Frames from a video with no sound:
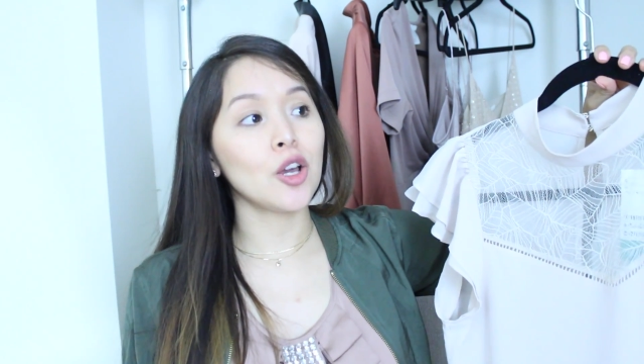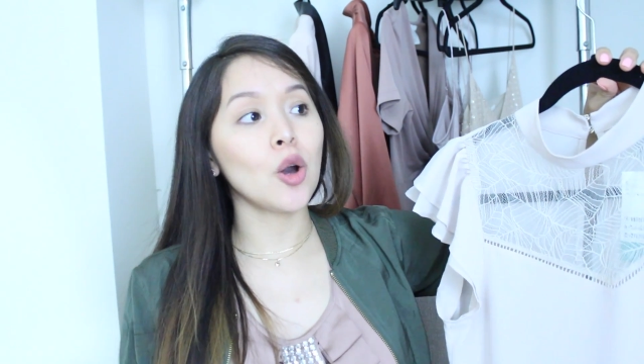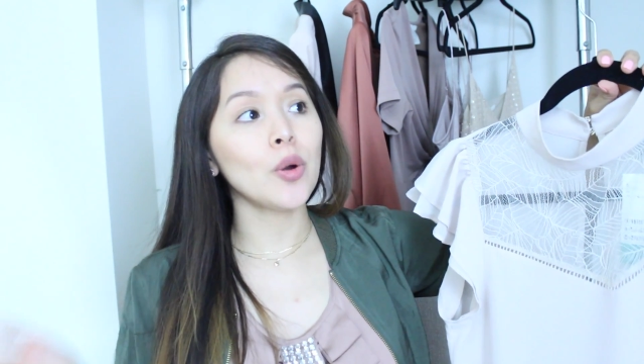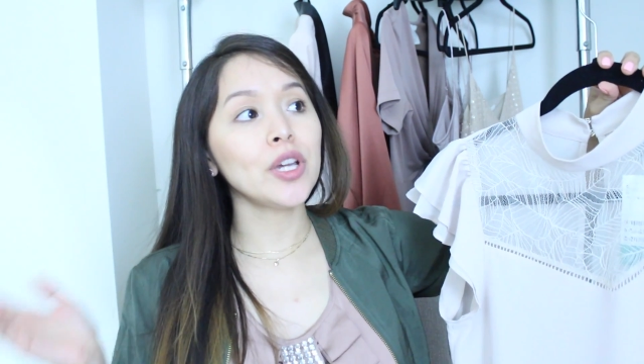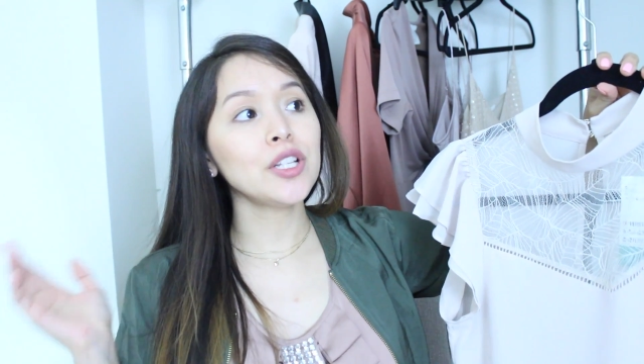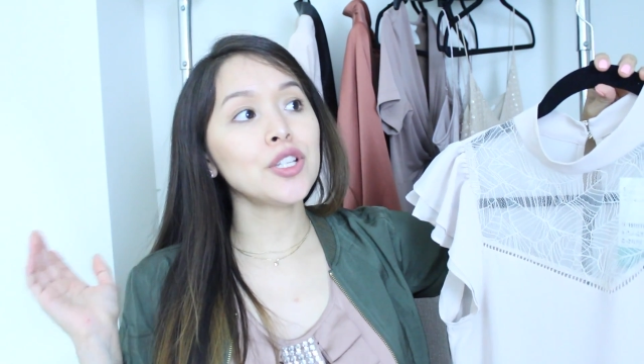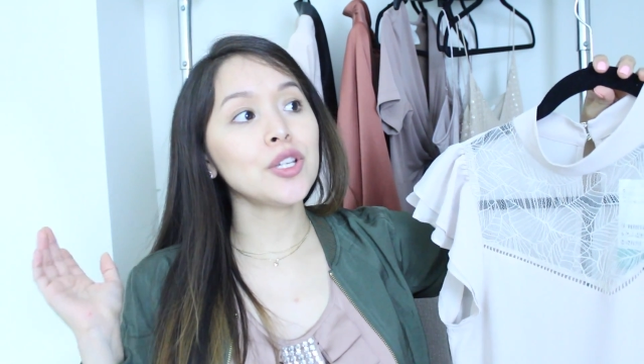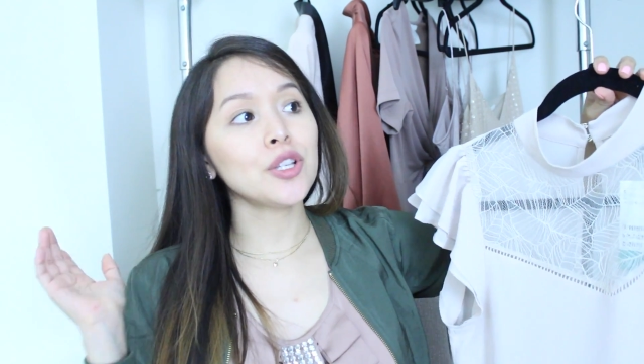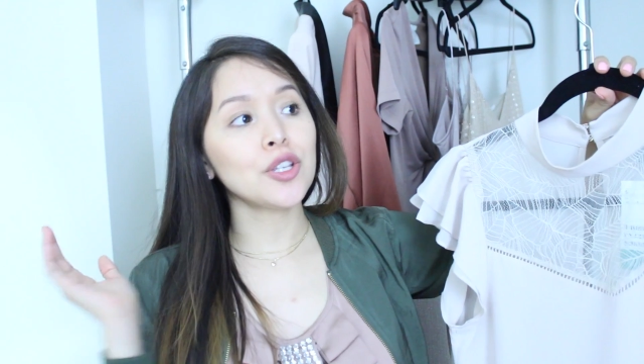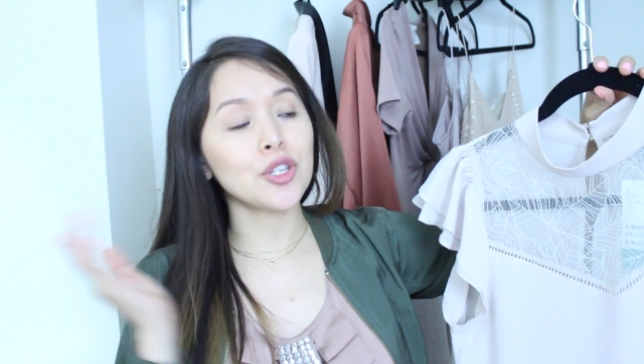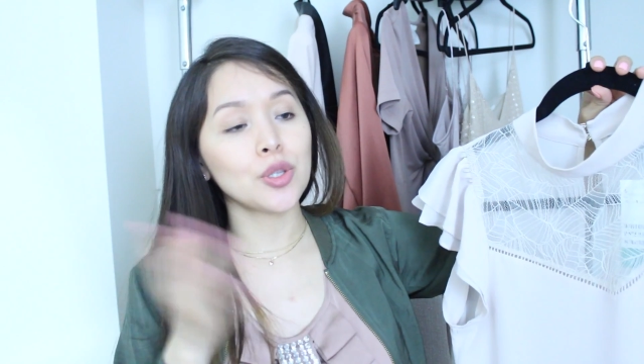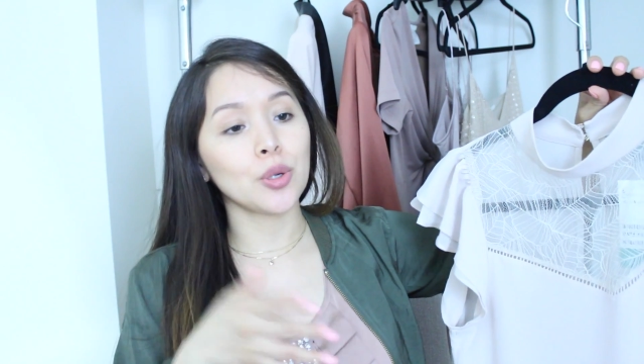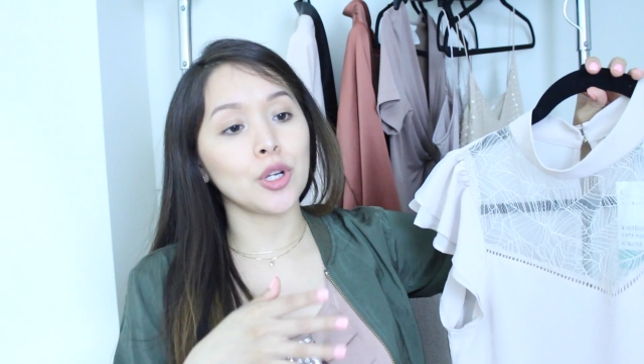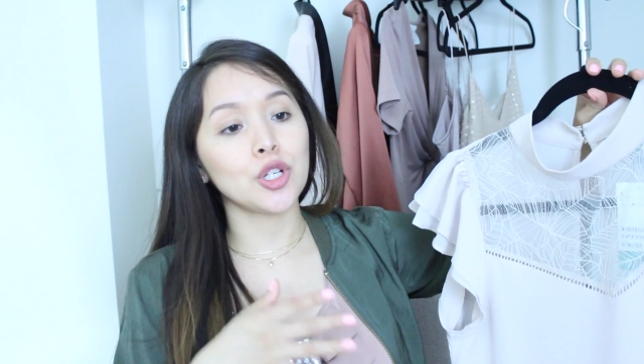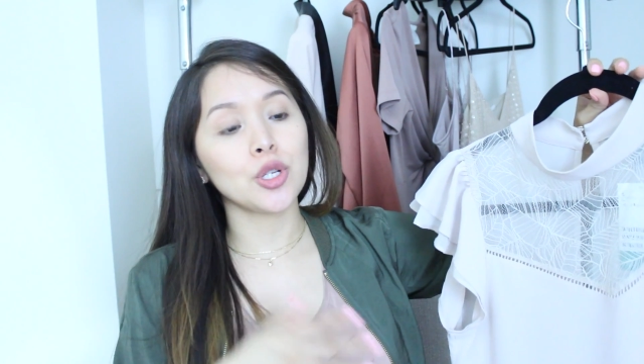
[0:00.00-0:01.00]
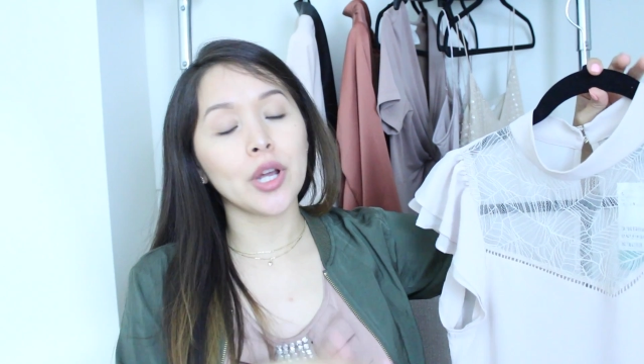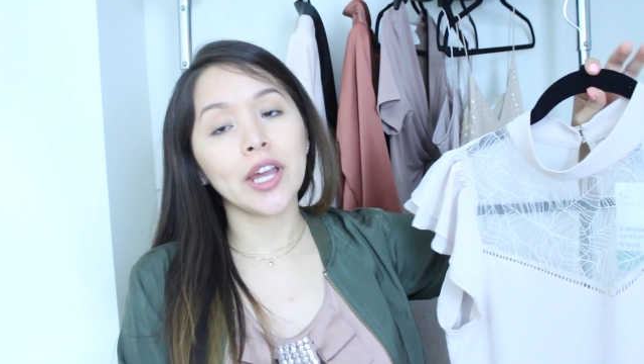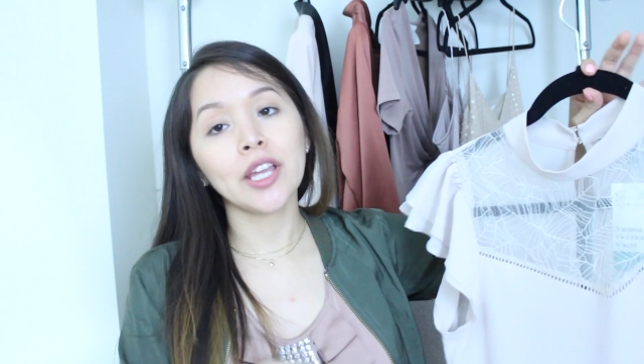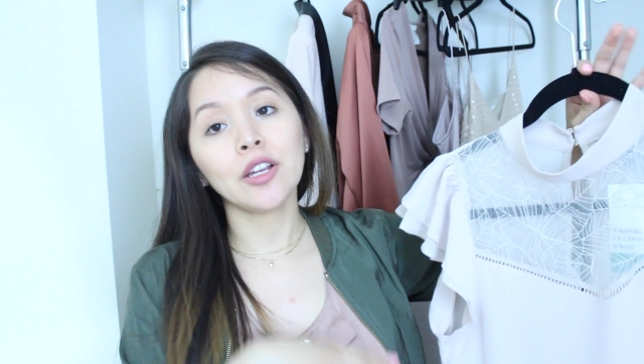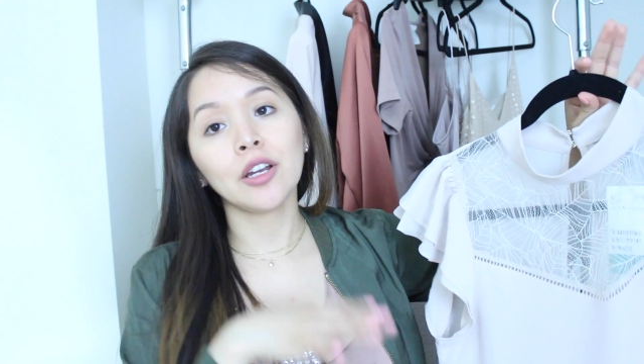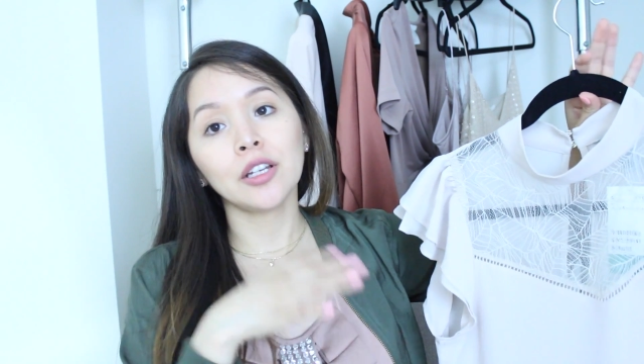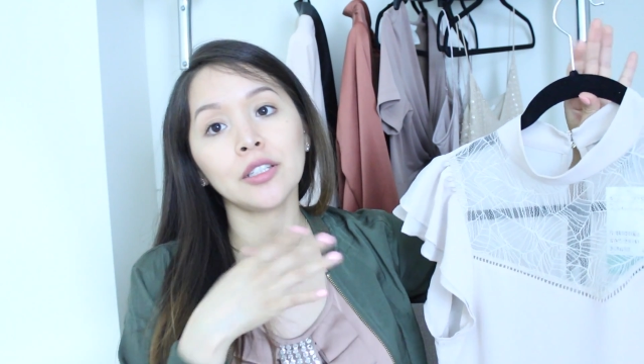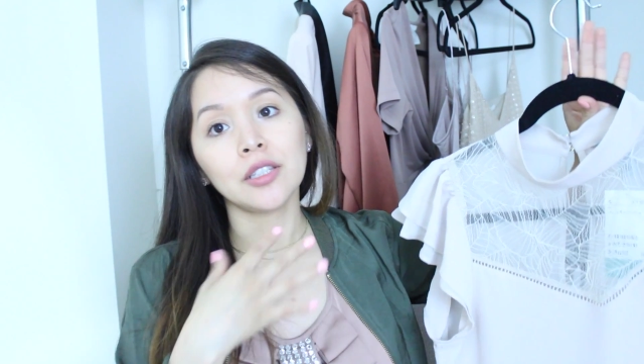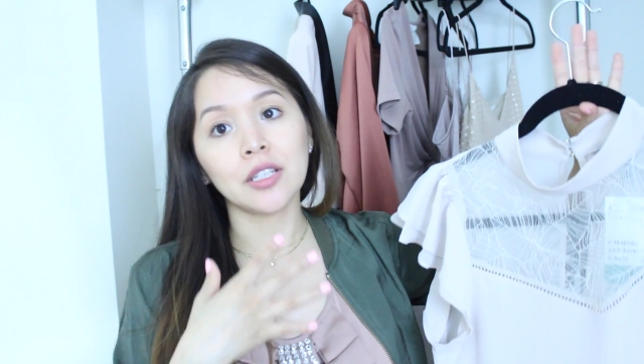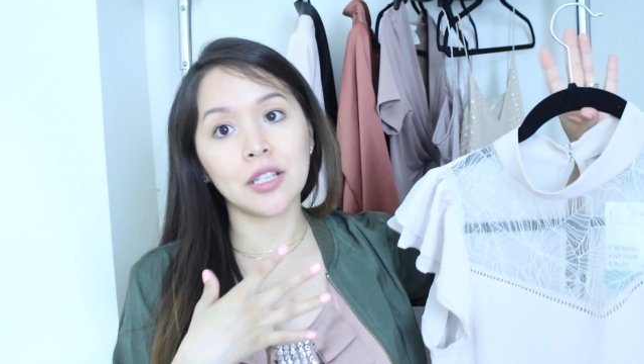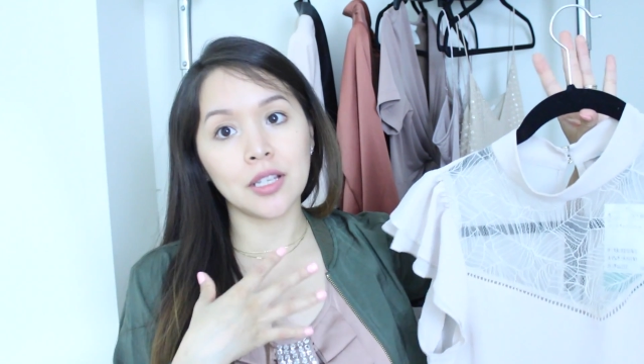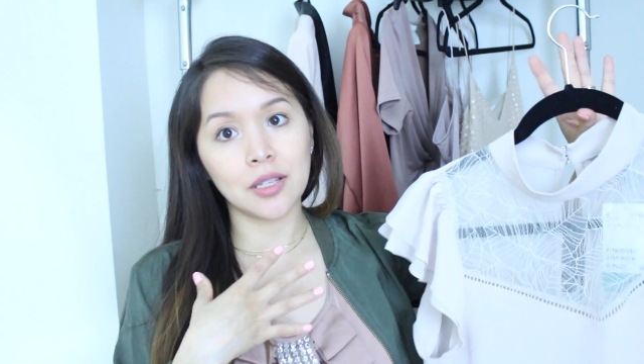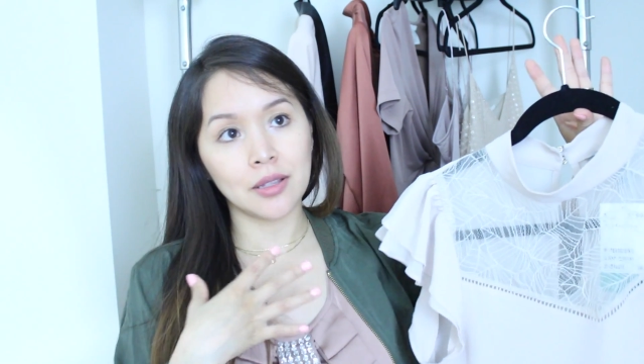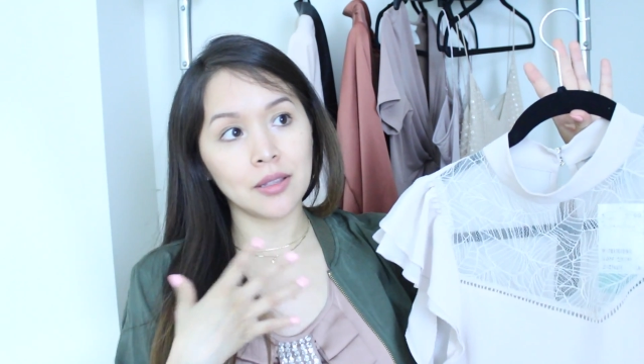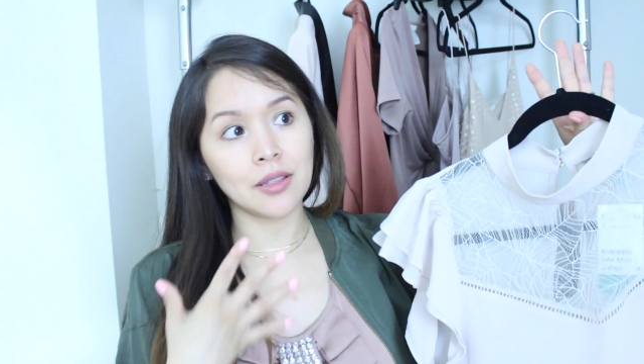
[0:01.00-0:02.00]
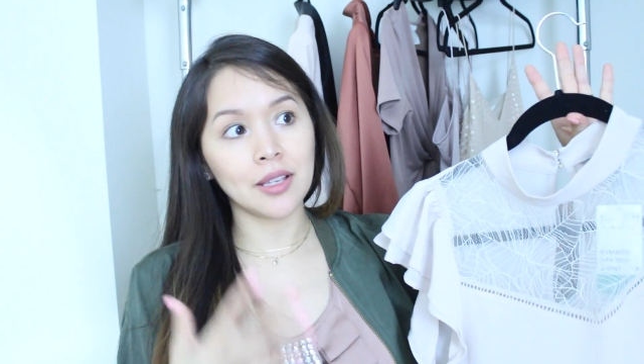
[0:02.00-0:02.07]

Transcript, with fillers: going to the store, trying on the,